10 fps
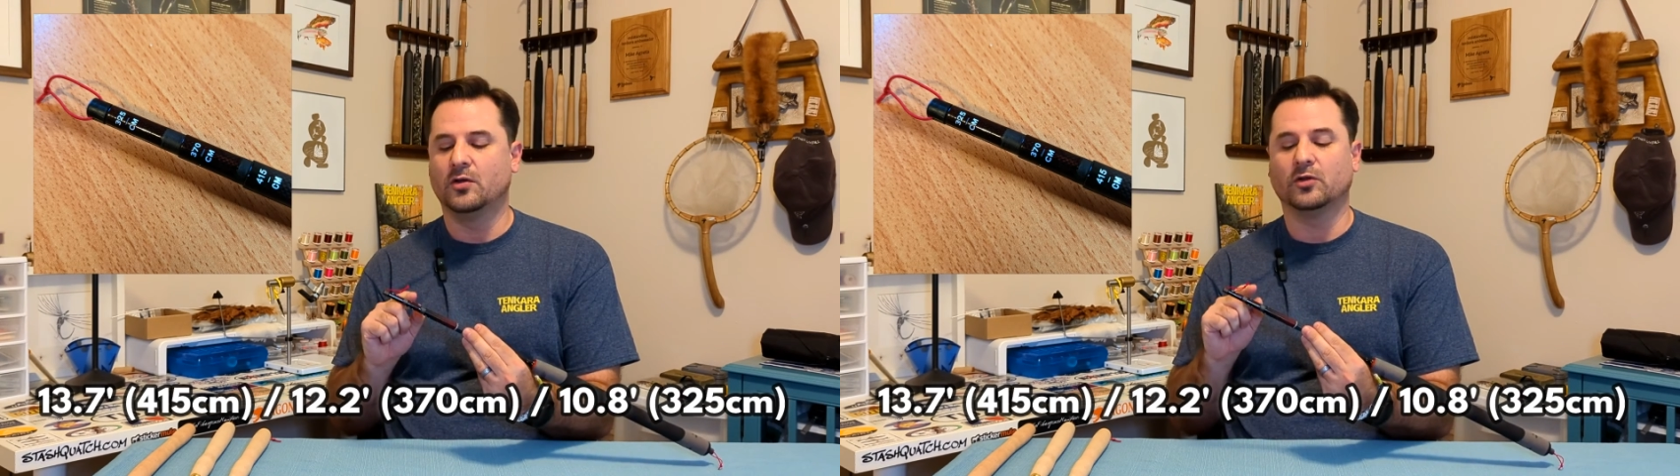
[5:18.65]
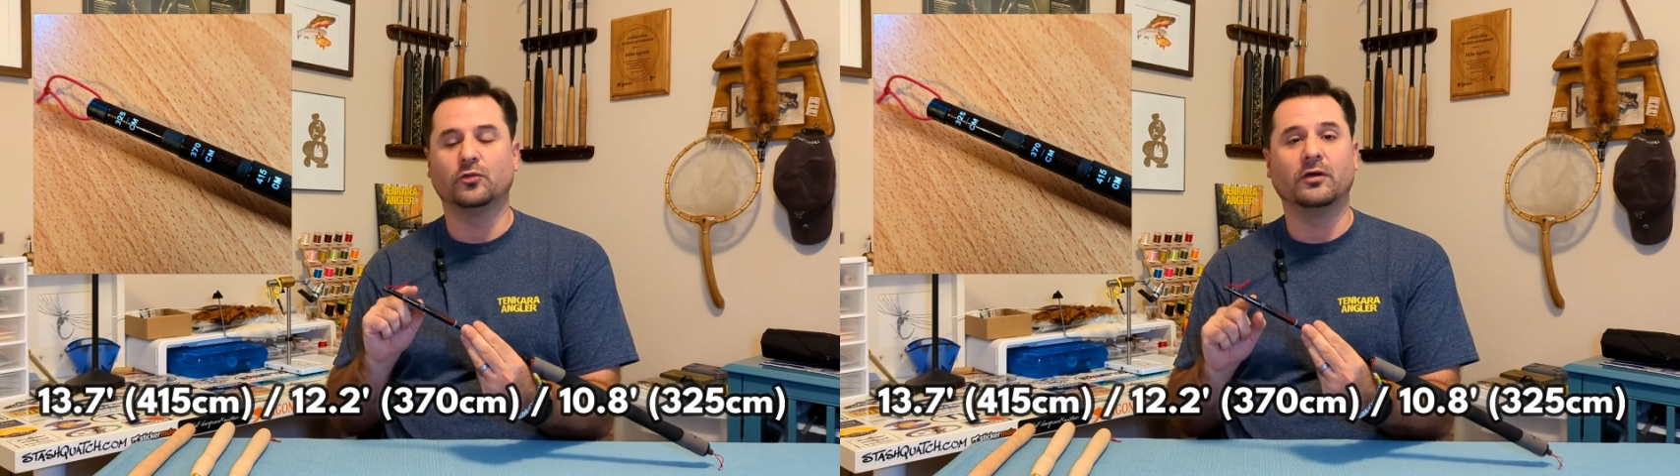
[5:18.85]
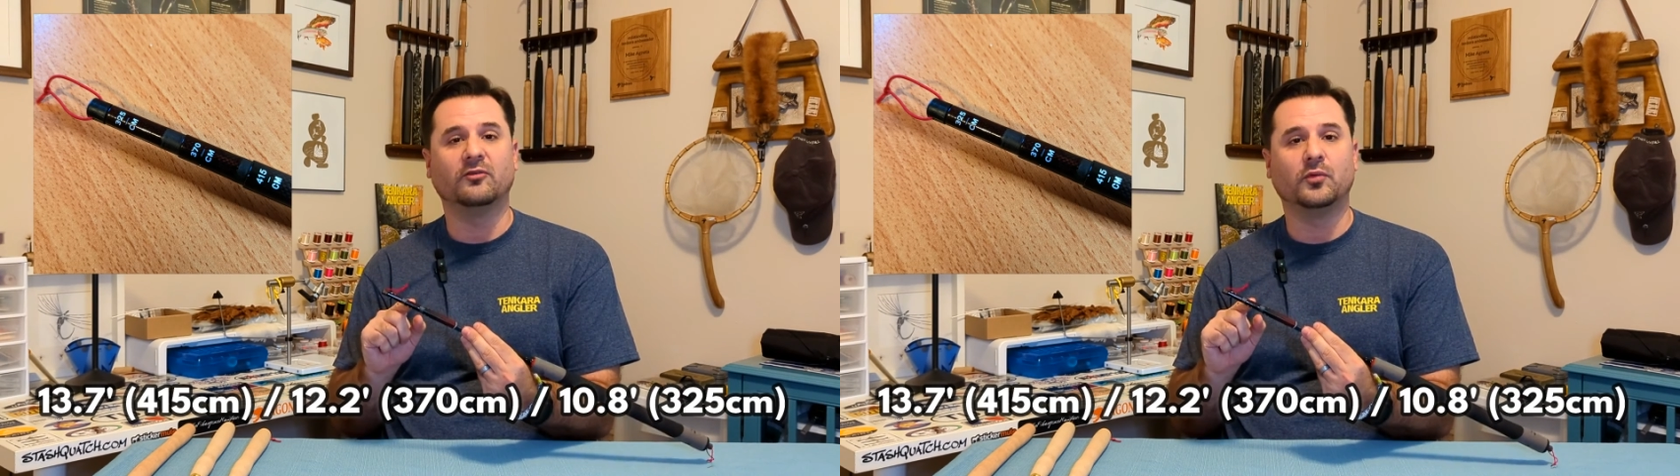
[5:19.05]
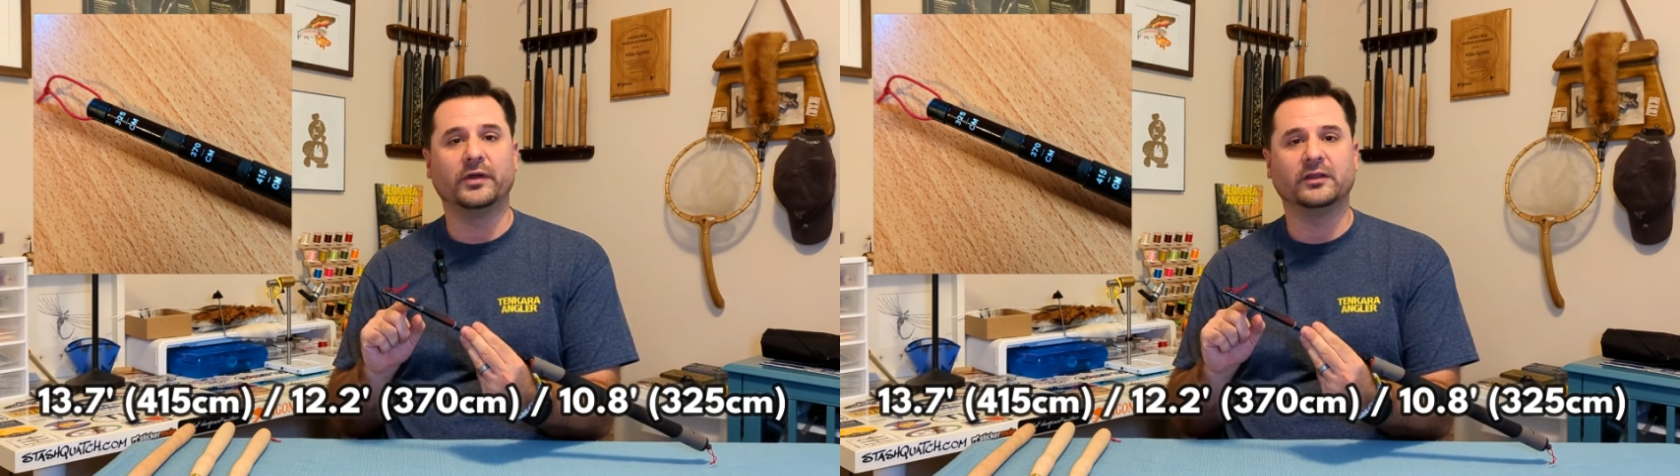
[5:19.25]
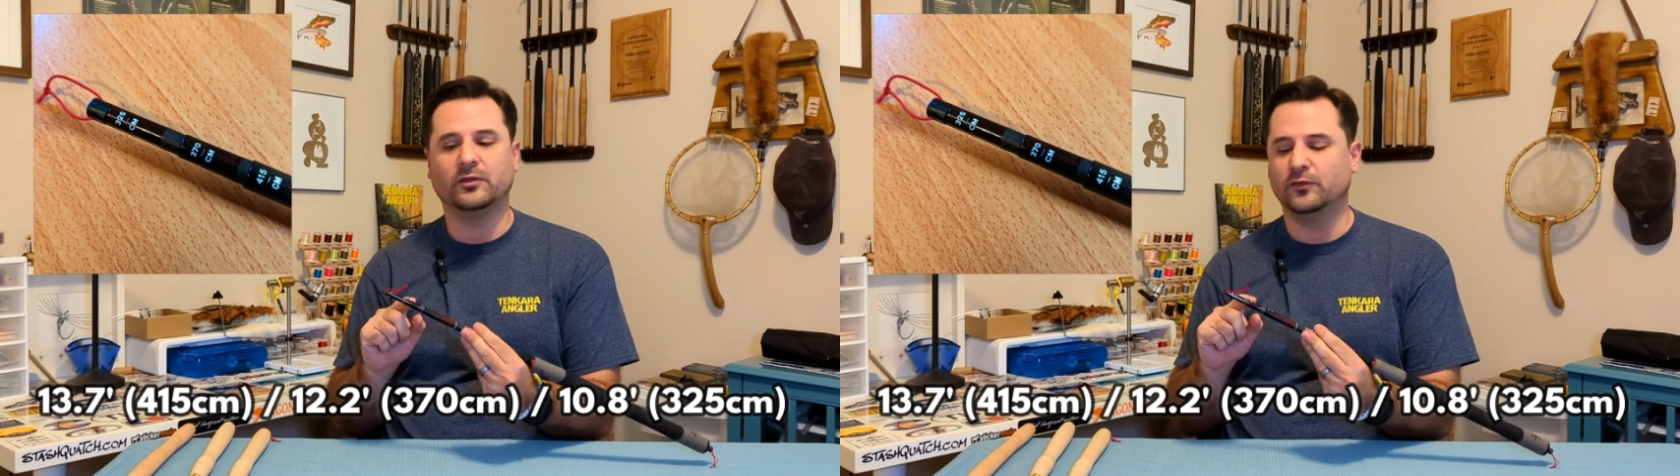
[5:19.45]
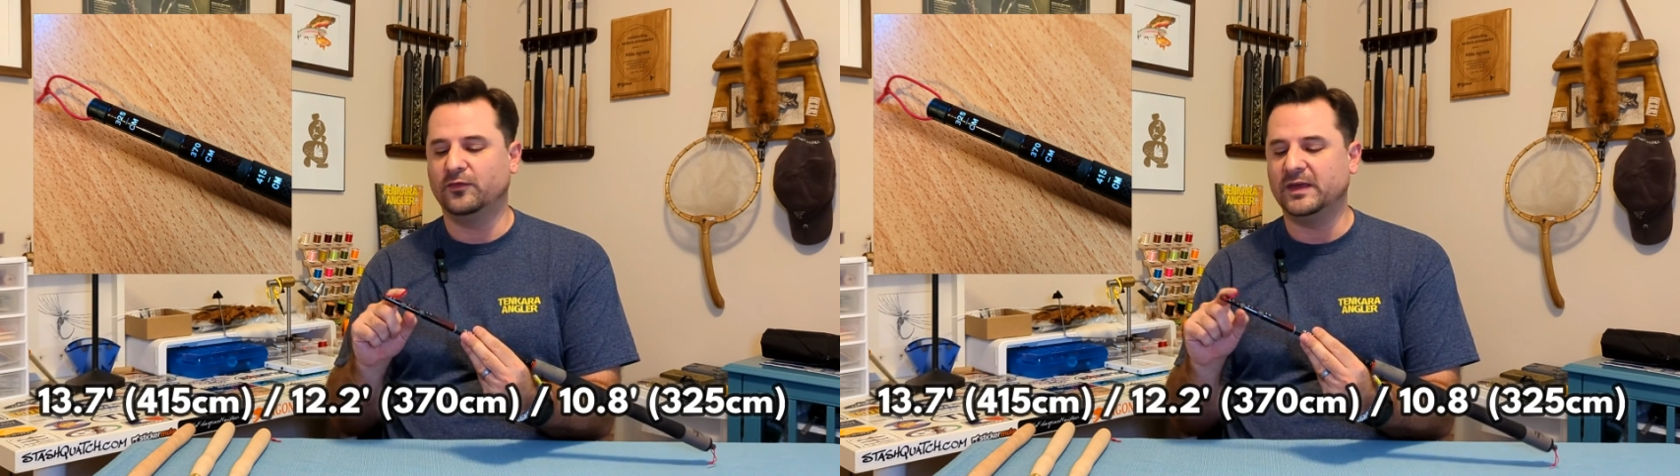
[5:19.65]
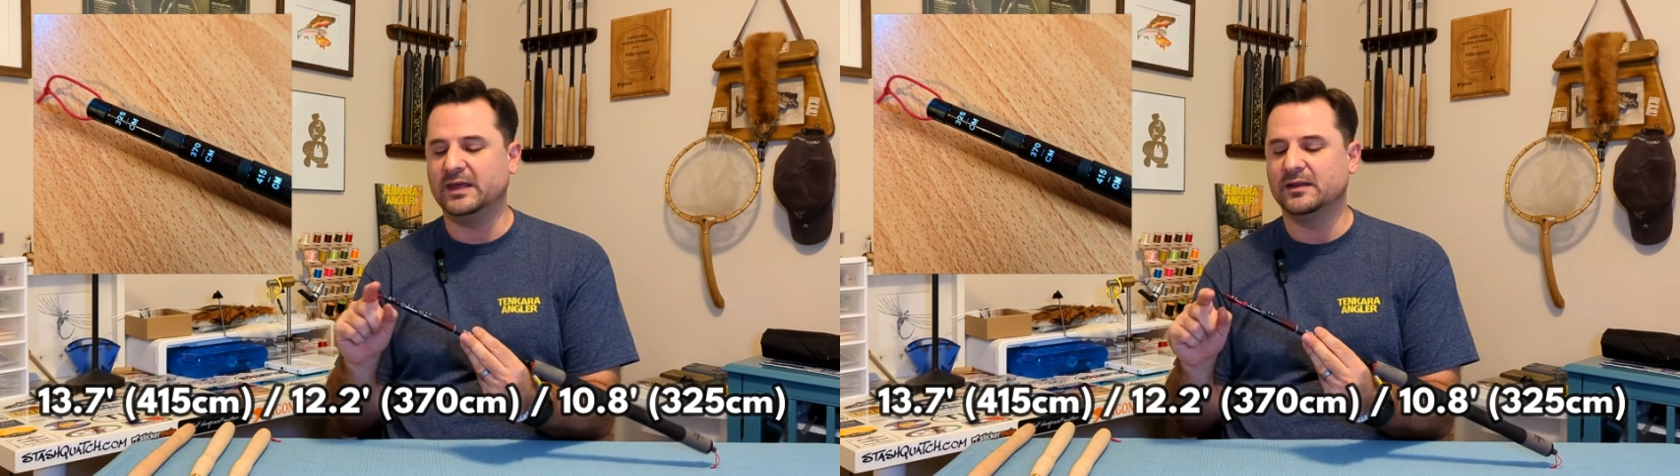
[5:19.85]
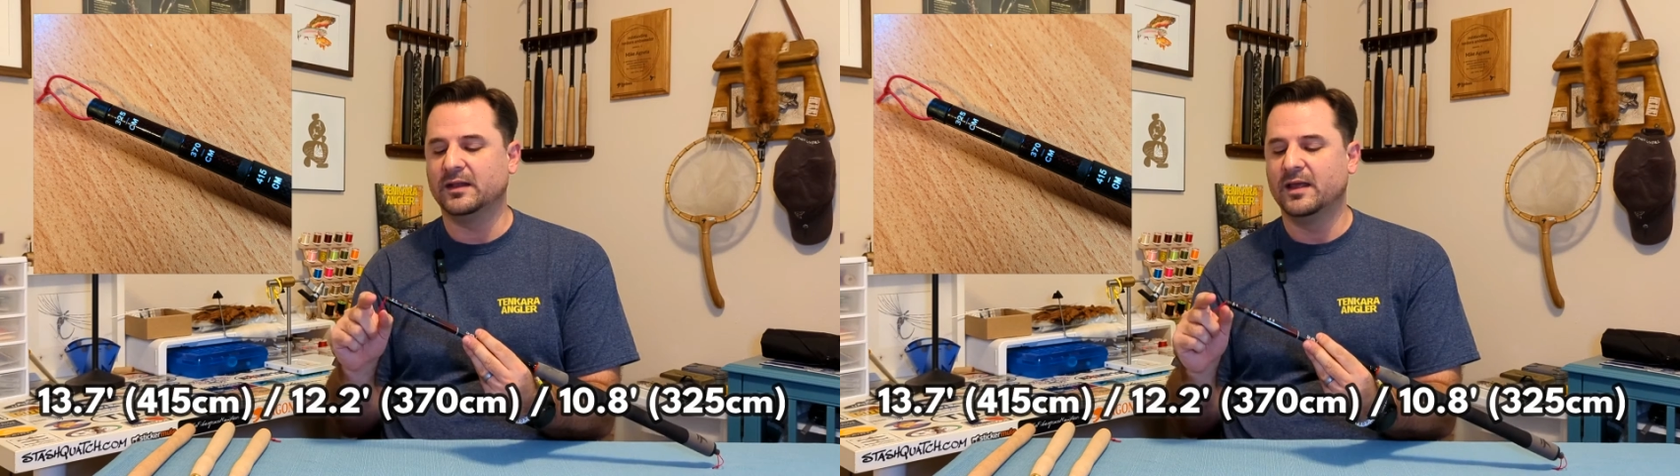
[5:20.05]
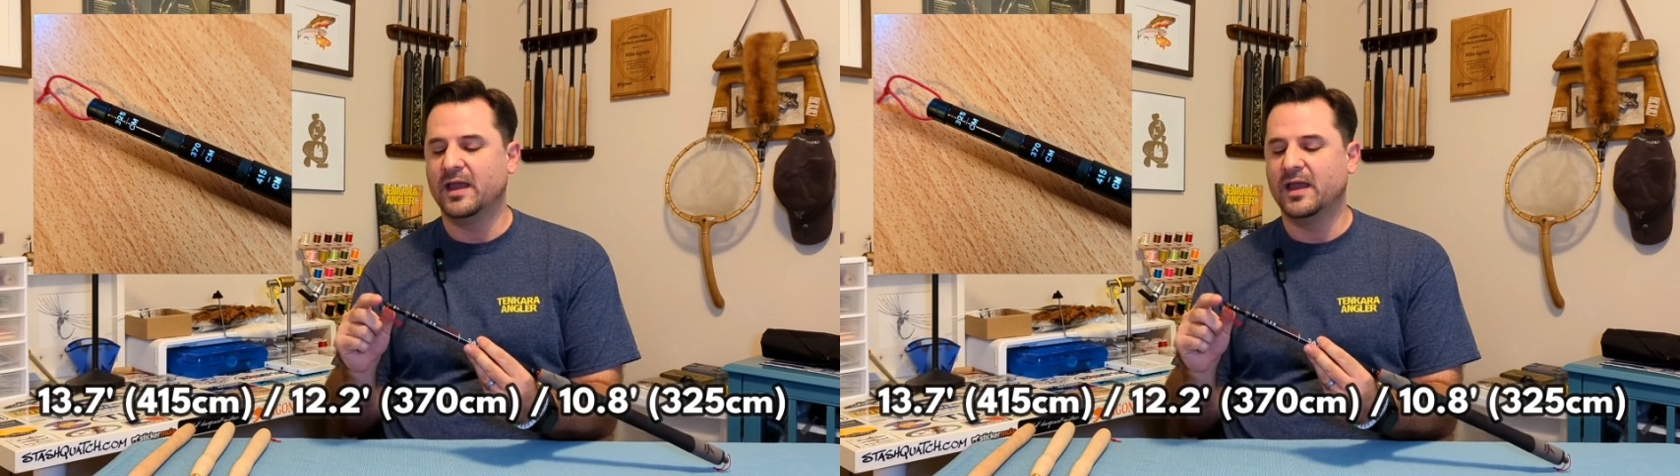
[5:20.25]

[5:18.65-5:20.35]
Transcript: or 12.2 feet,